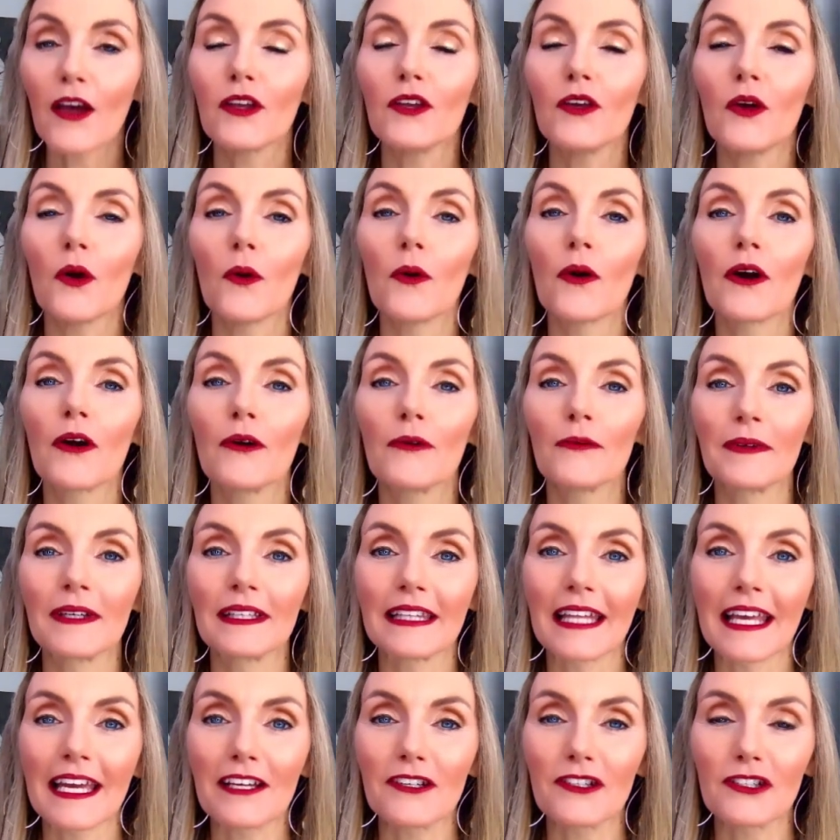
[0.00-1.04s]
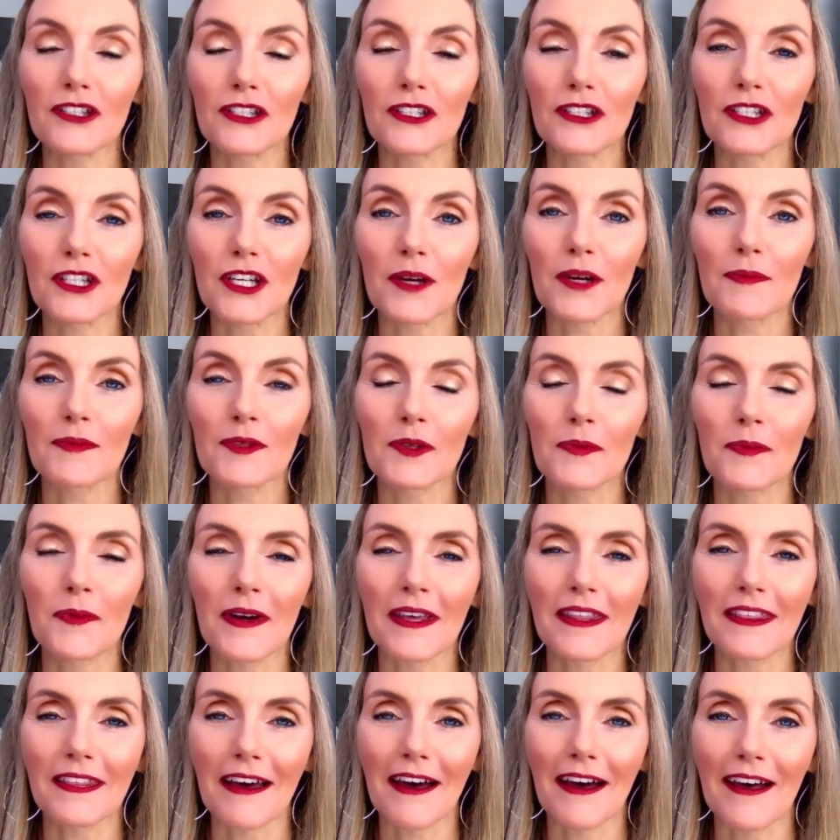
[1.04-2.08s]
your relationships
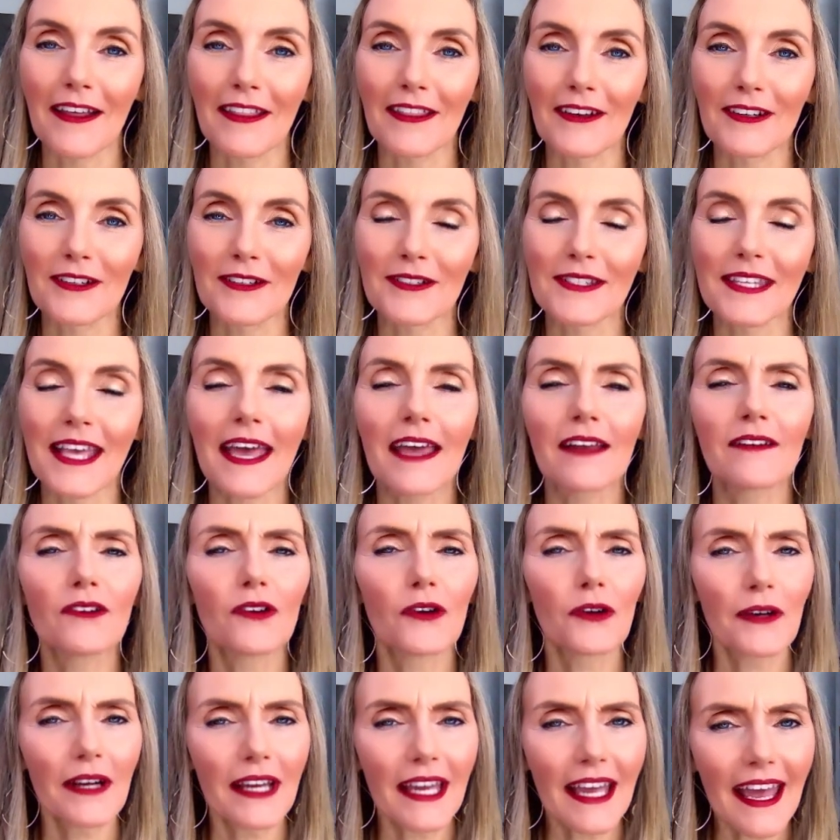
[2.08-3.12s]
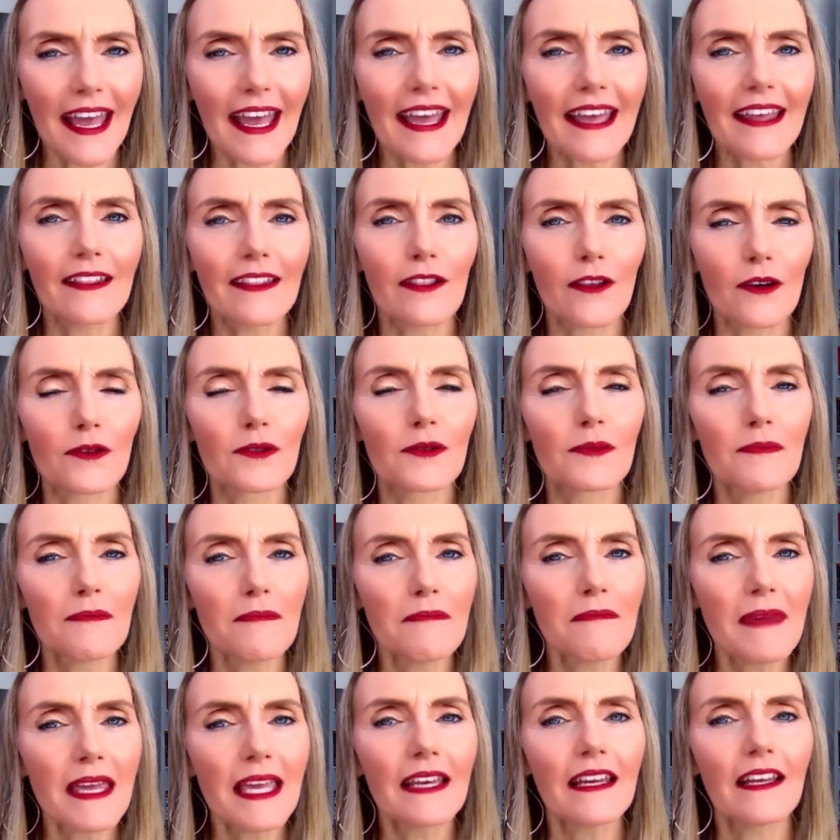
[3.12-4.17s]
with others and create those
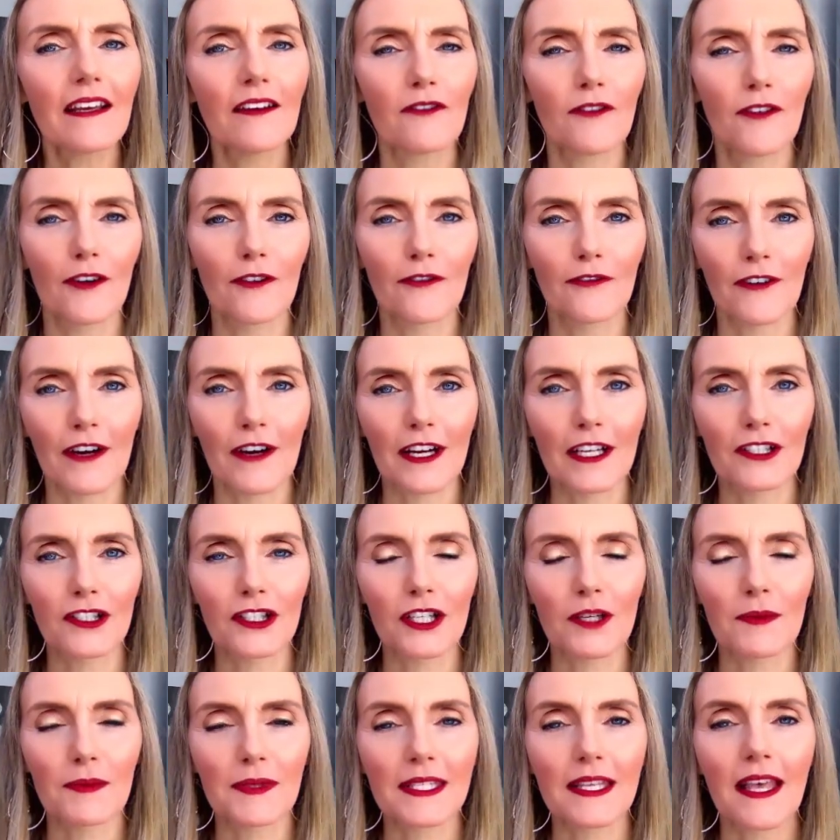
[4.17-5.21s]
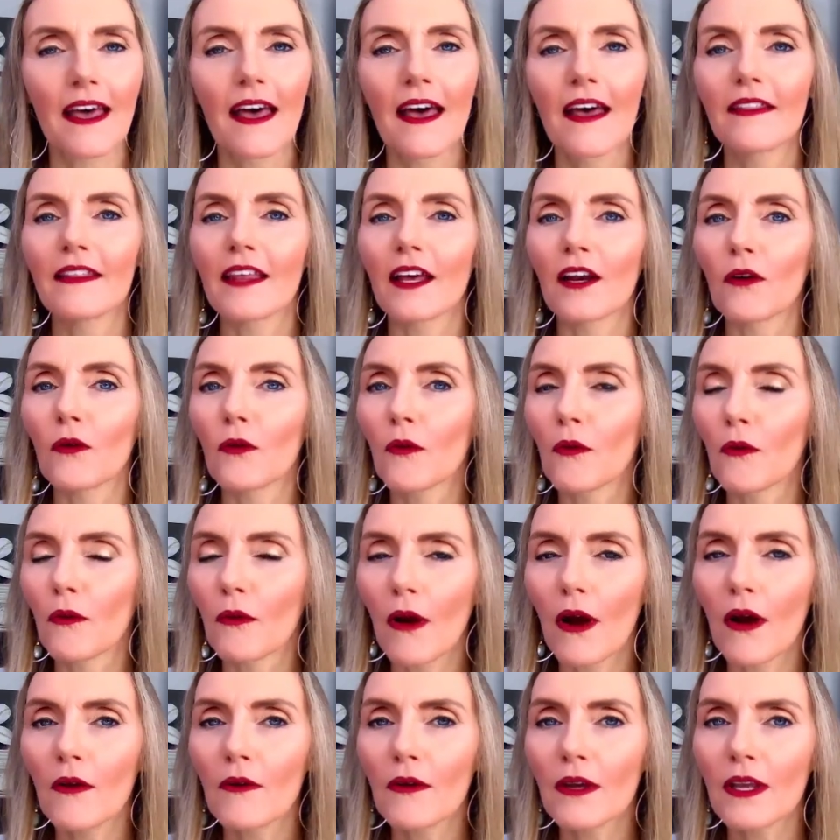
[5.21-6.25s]
meaningful friendships that'll
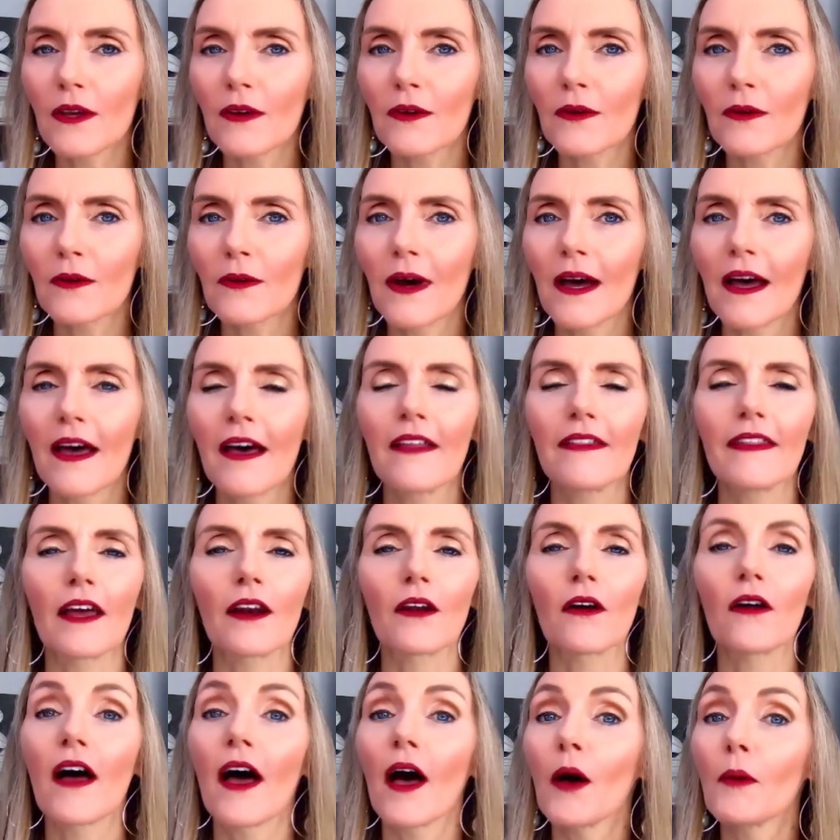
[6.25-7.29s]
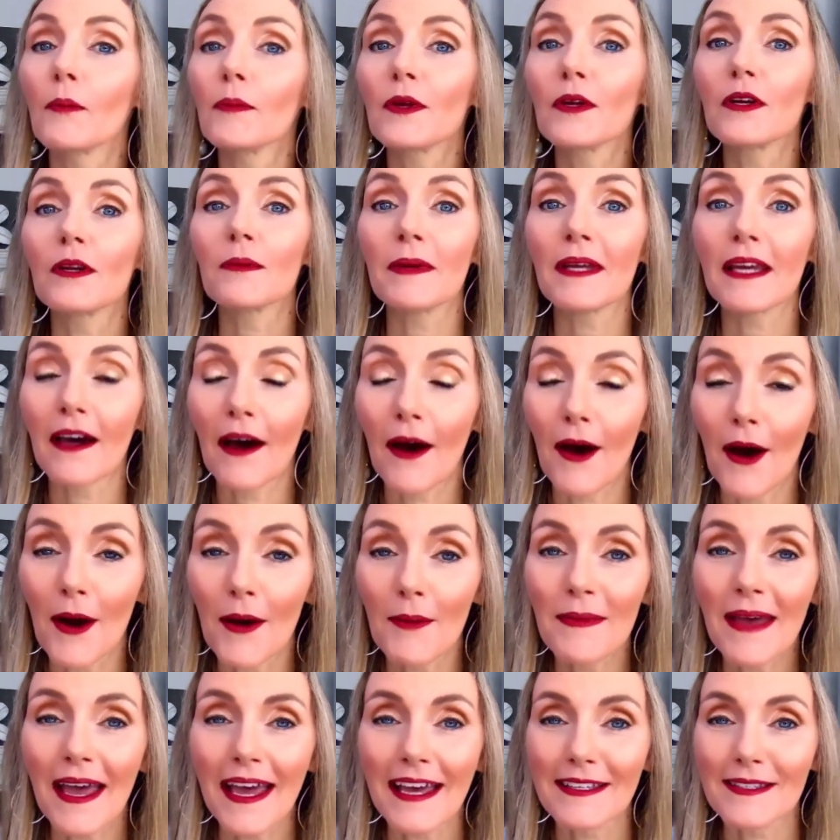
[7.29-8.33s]
grow you, that'll help you to
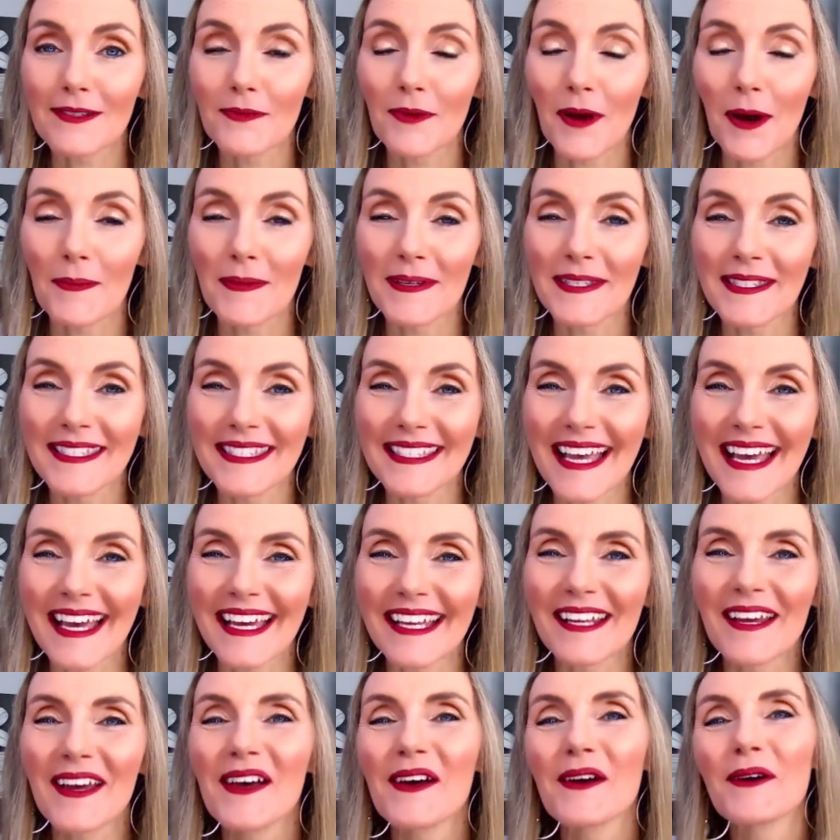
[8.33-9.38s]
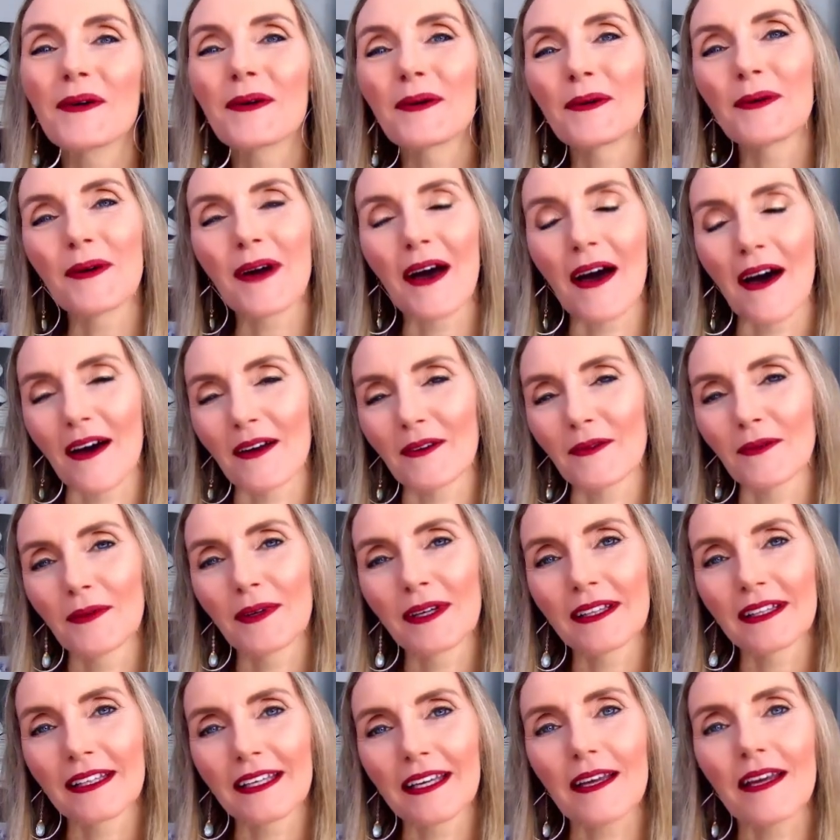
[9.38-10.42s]
become, as Robin said, who God
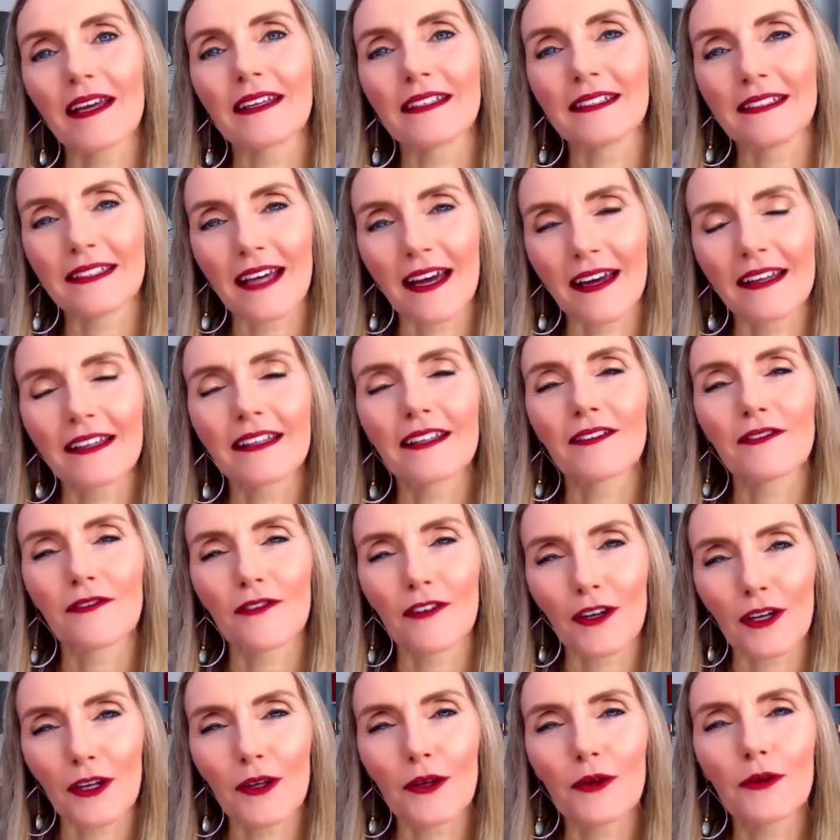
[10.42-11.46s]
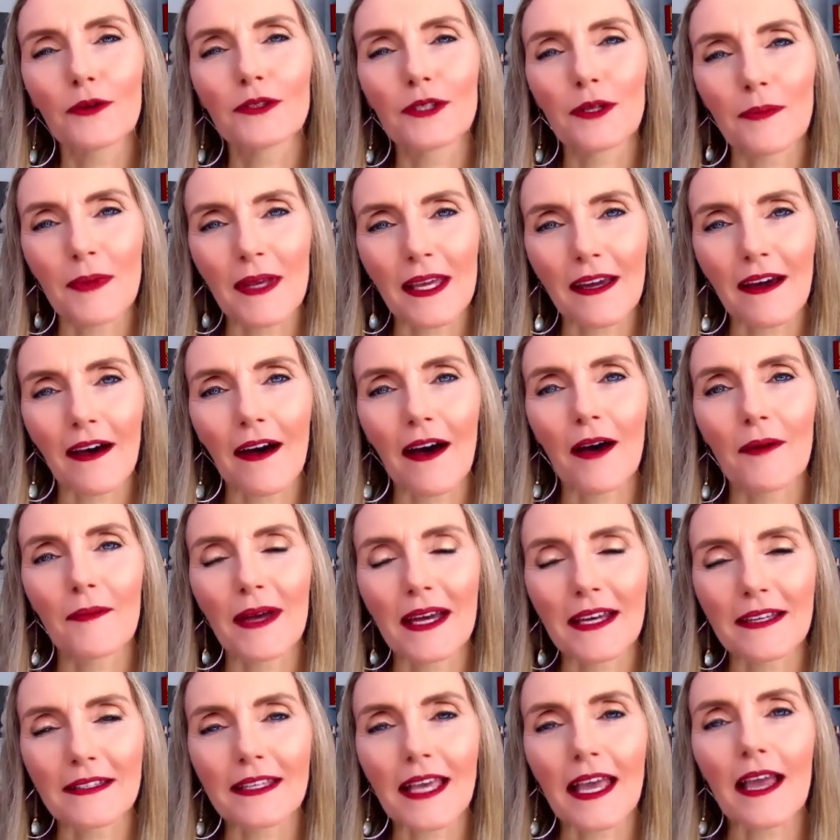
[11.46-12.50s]
really intended for you to become
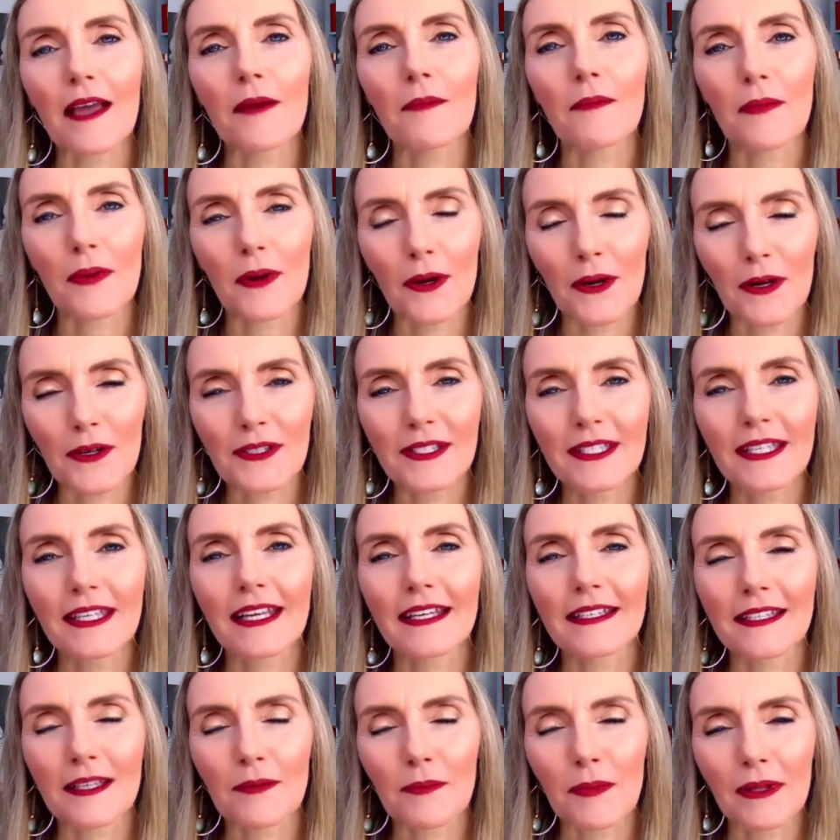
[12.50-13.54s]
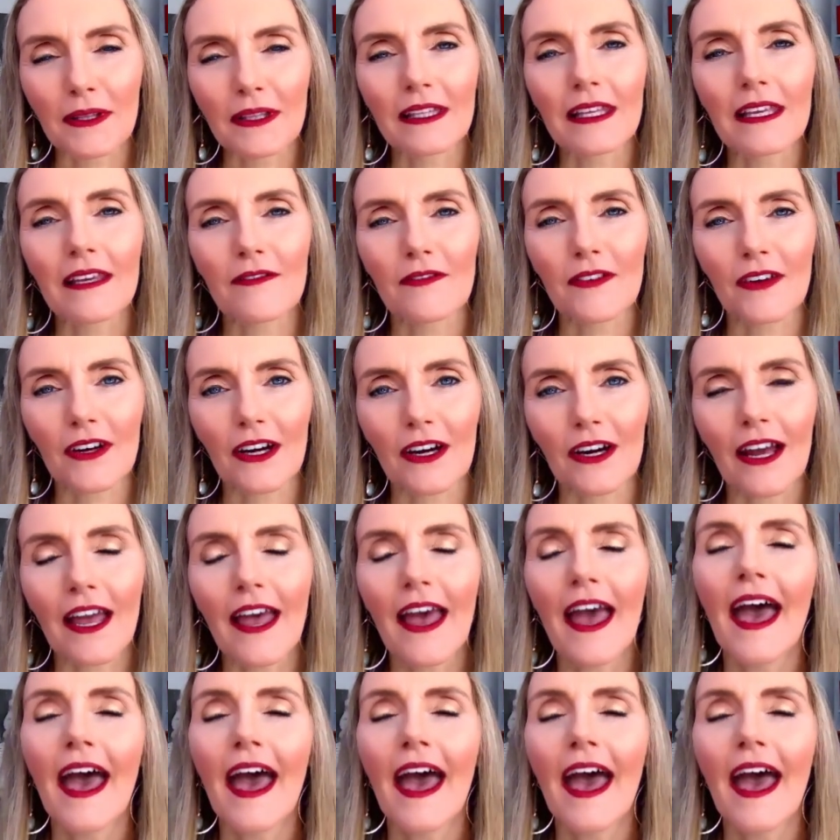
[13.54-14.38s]
as a person, as a believer.